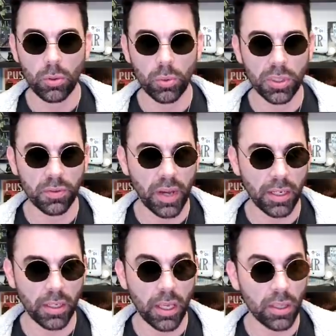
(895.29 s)
who was
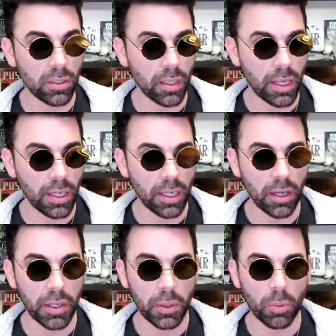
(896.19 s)
invited to King's Landing
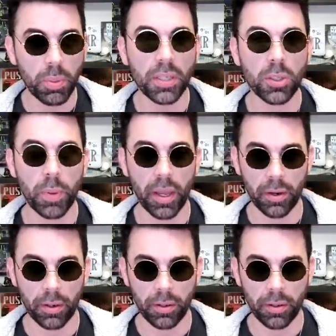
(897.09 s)
under a peace banner.